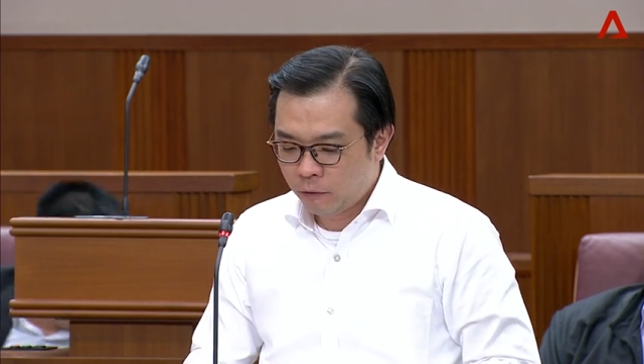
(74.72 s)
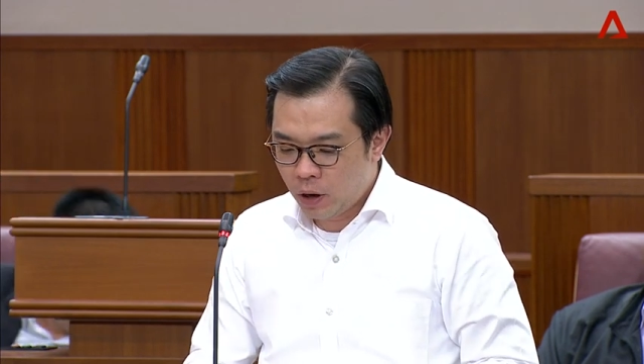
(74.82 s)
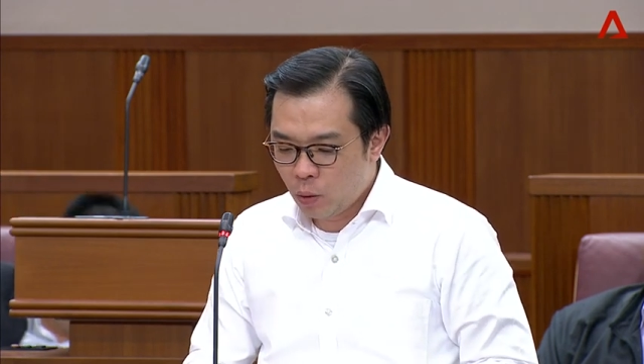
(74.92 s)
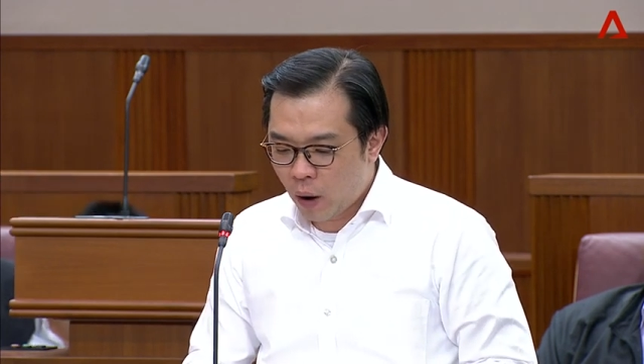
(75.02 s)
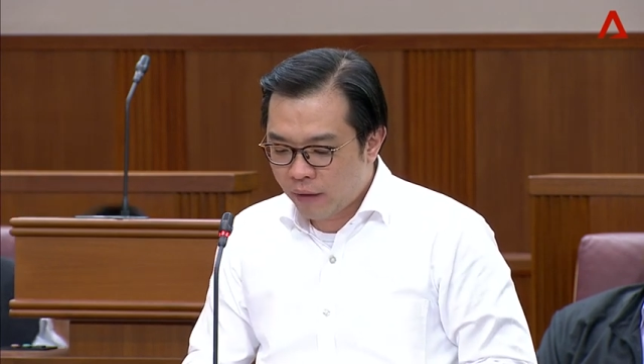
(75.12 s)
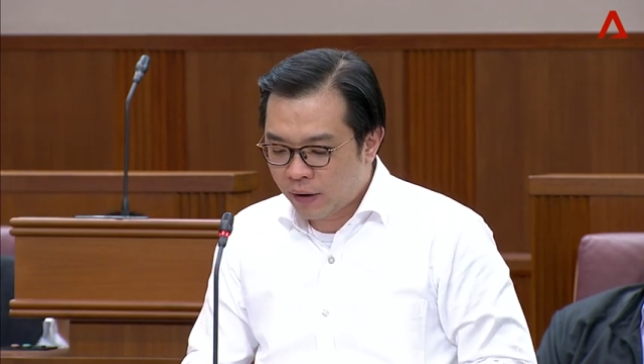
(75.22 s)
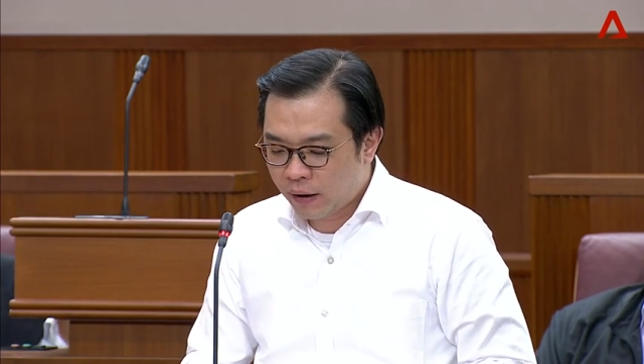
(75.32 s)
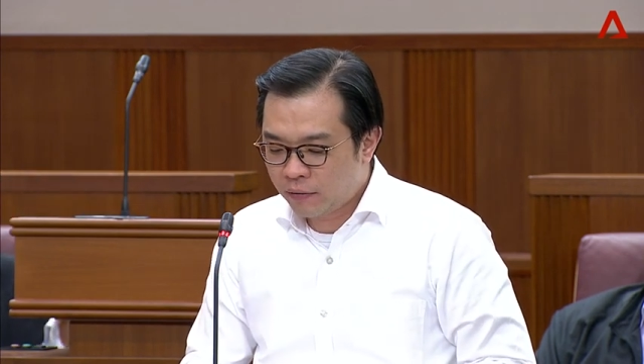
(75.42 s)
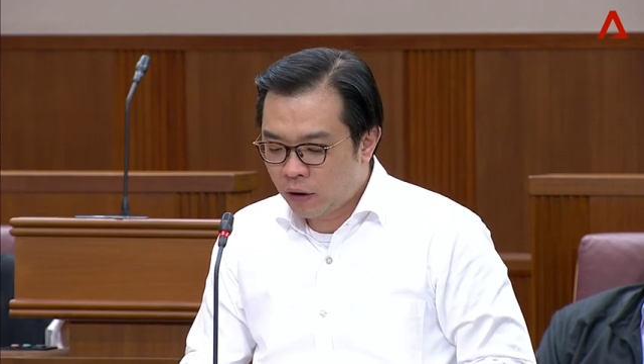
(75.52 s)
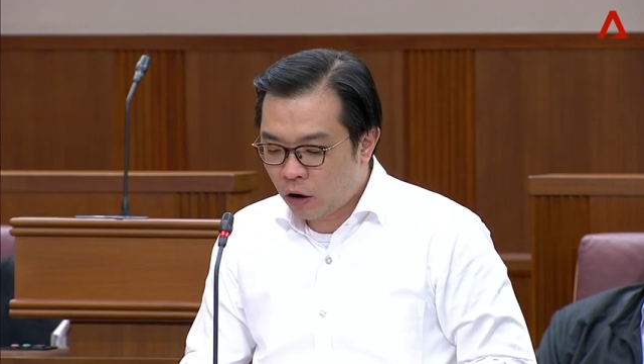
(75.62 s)
Free
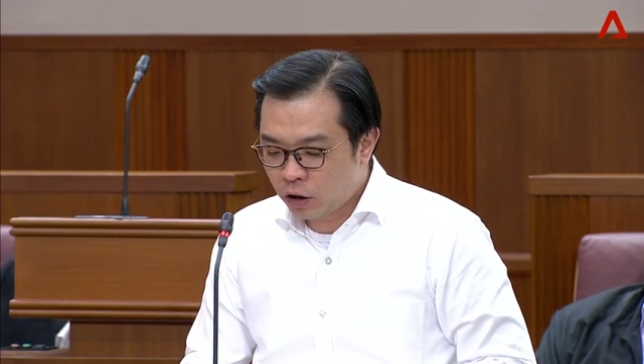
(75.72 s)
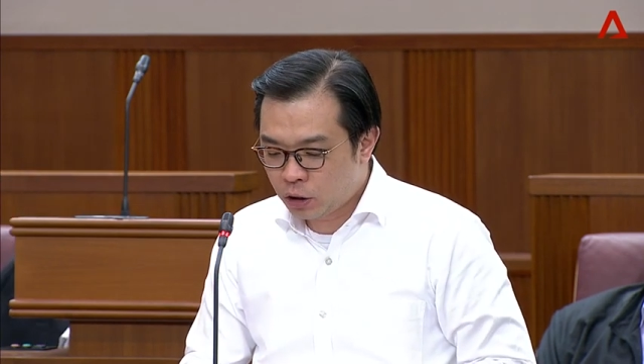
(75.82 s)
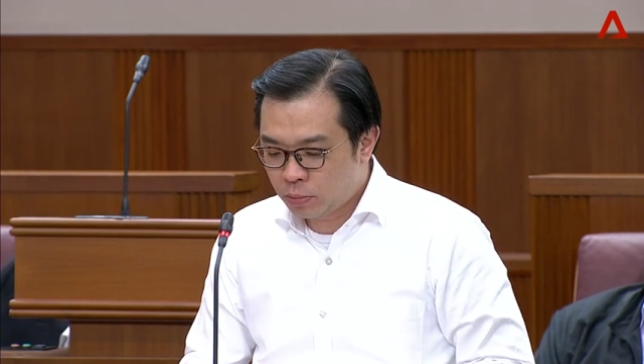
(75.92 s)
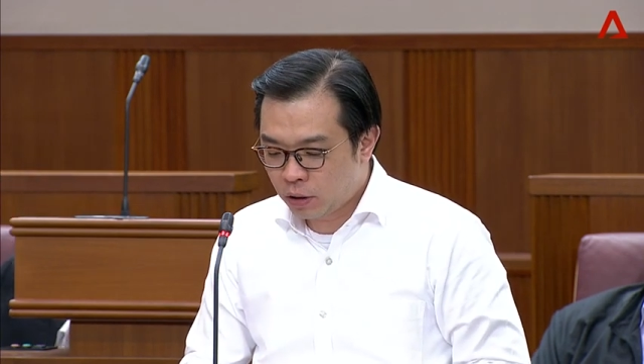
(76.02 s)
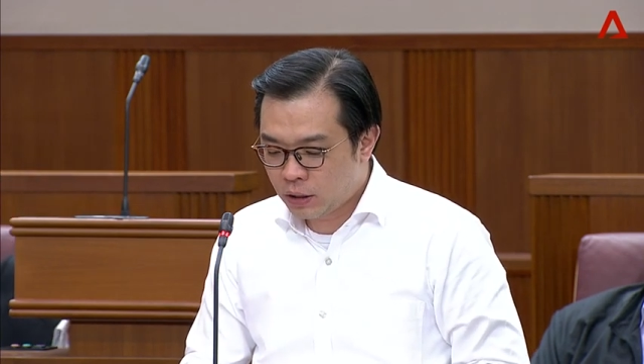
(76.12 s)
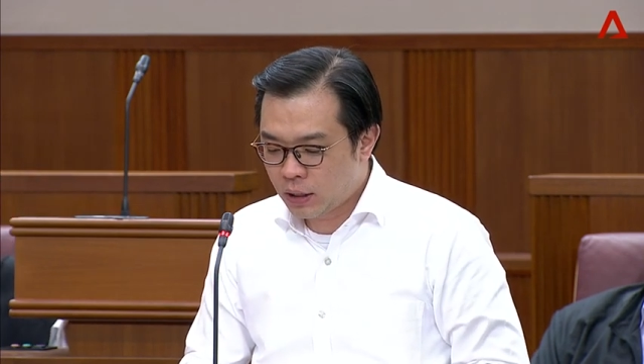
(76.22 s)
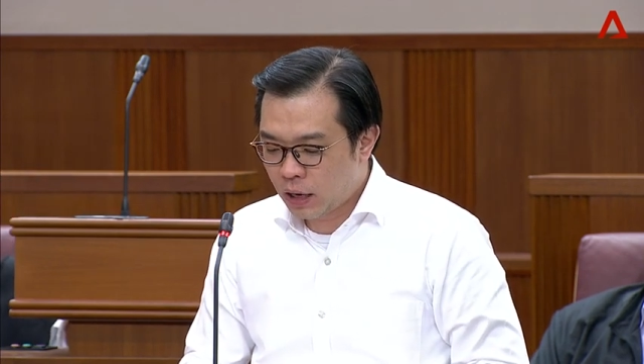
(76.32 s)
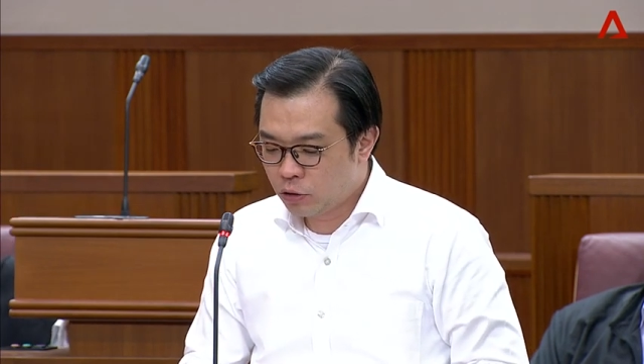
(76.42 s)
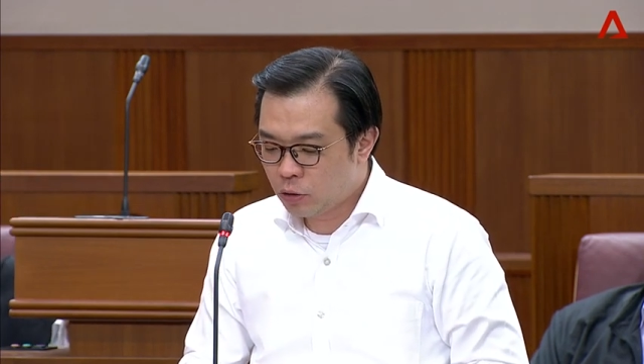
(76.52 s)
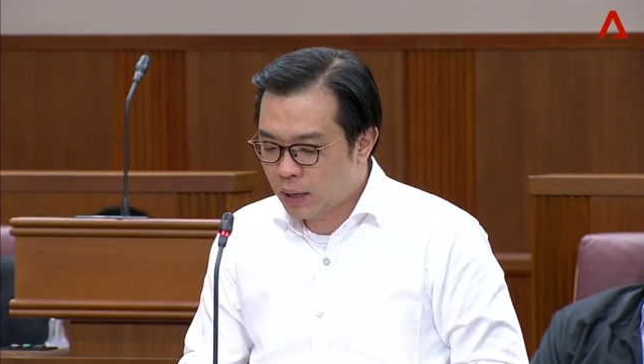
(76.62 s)
Wi-Fi hotspots
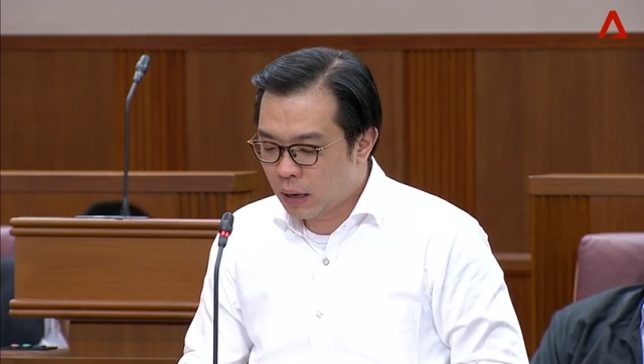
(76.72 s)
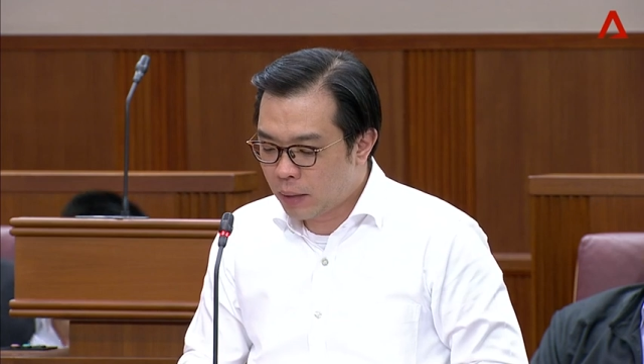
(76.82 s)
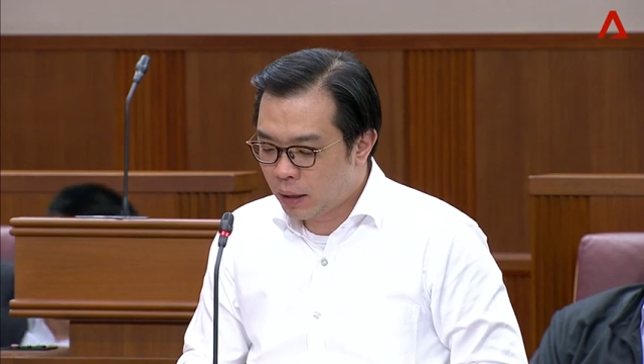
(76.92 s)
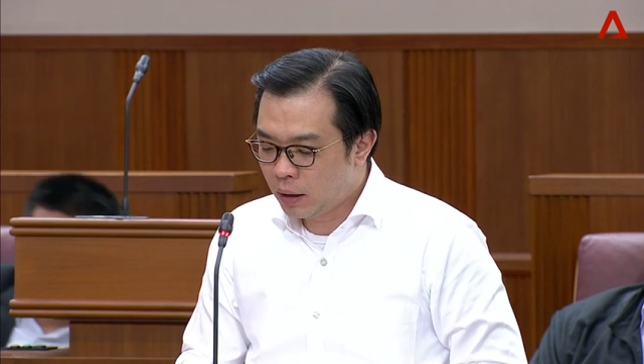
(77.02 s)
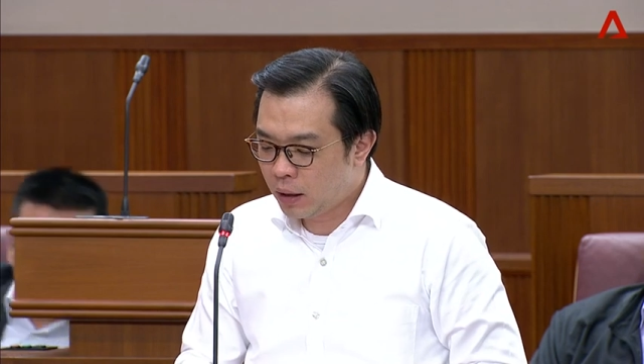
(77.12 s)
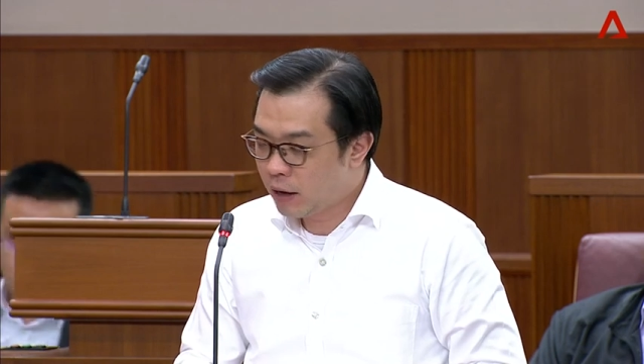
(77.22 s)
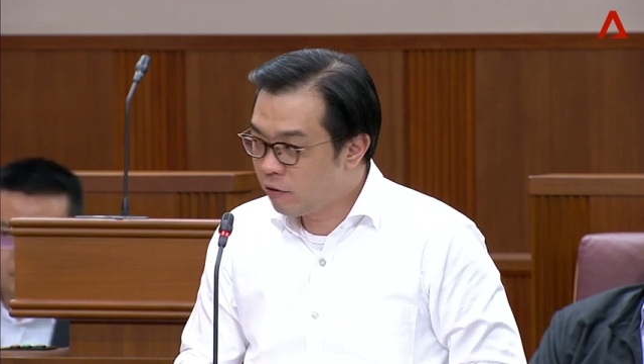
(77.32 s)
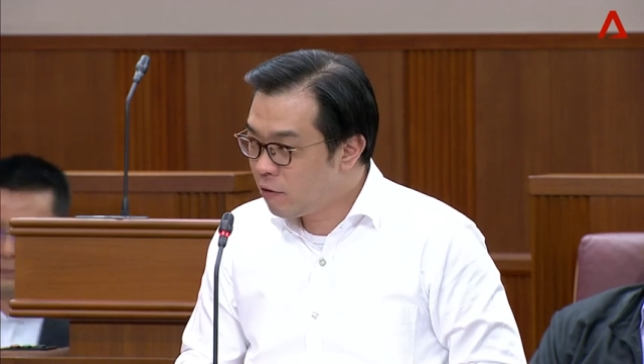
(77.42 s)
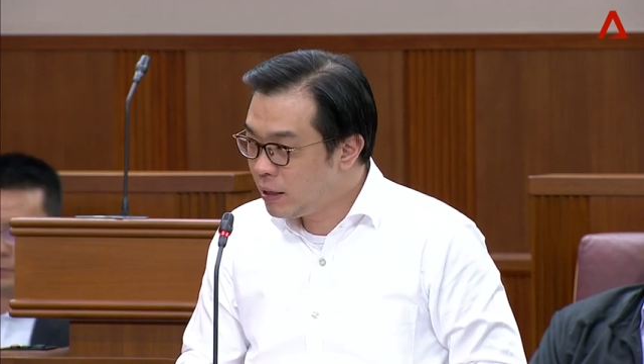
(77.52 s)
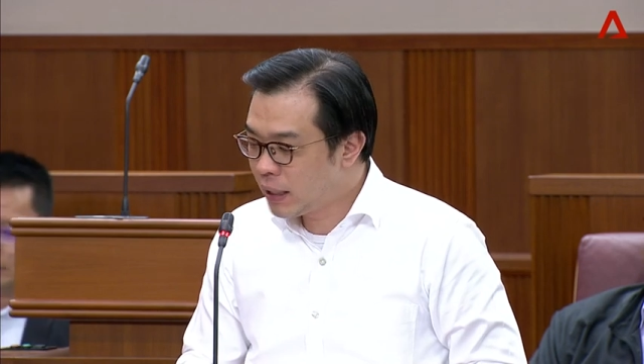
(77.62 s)
are also becoming
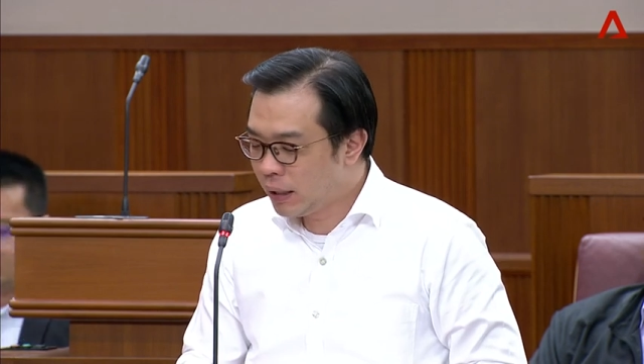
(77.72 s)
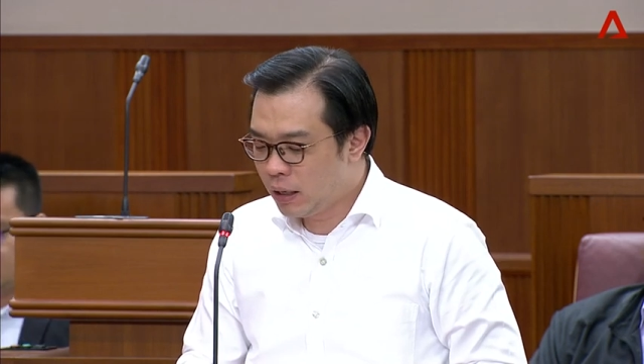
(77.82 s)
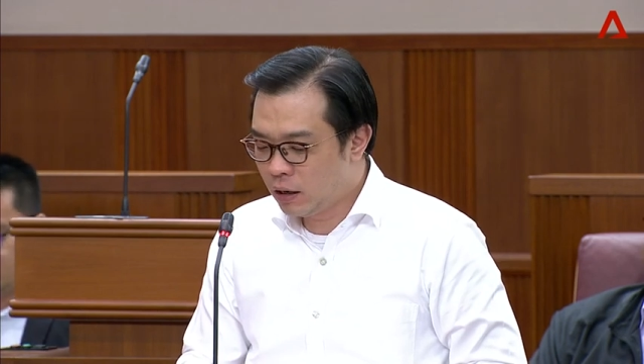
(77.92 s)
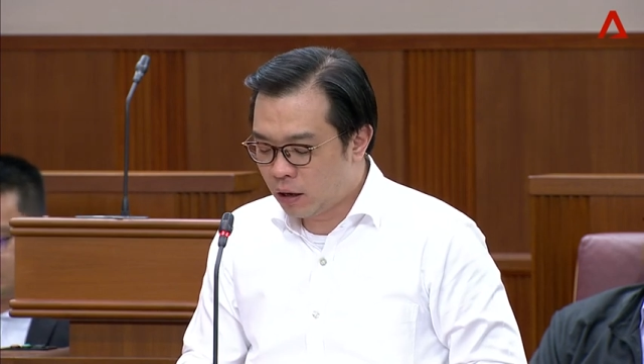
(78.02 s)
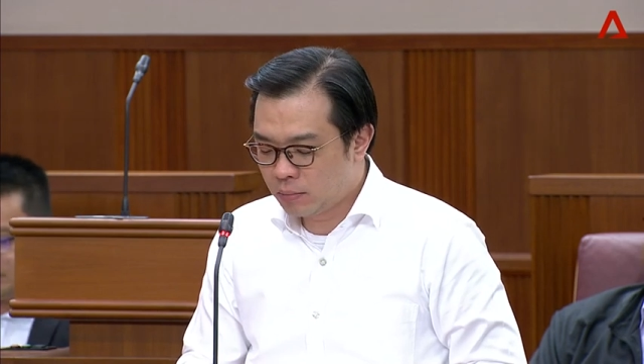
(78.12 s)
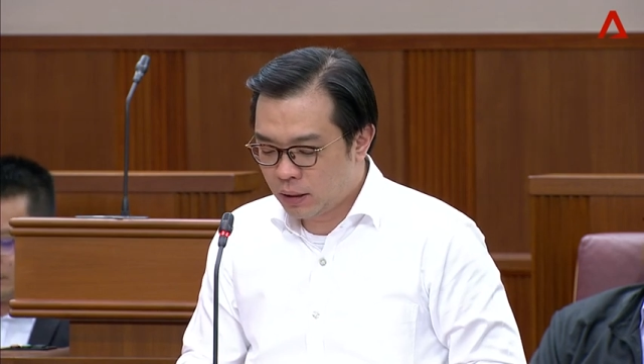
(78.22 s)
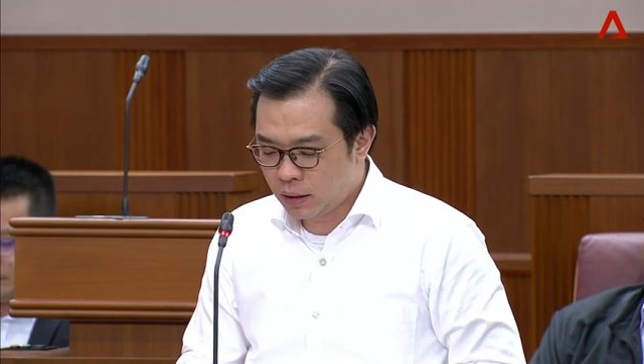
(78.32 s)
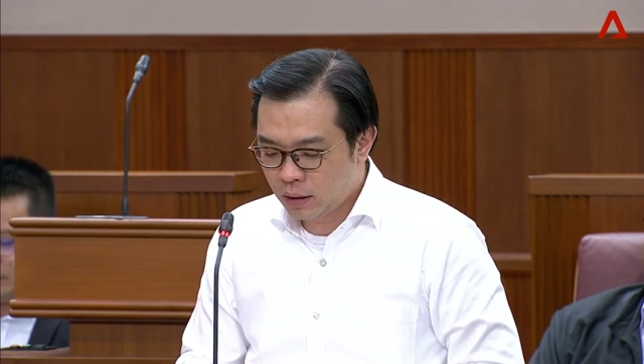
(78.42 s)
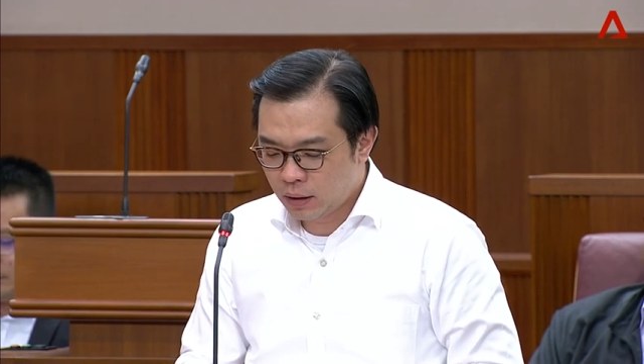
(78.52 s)
increasingly common.